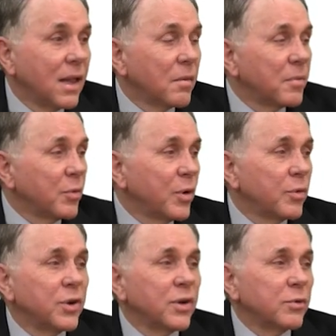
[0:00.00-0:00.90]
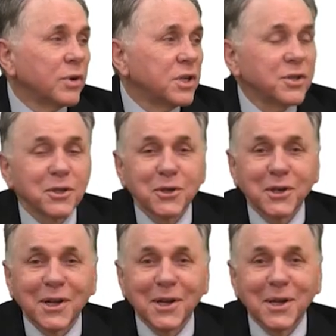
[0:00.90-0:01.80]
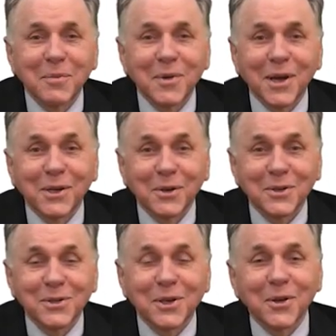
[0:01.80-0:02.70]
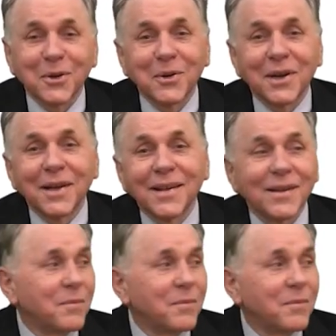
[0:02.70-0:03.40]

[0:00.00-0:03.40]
Uh, but we were doing research on Helicobacter, so uh,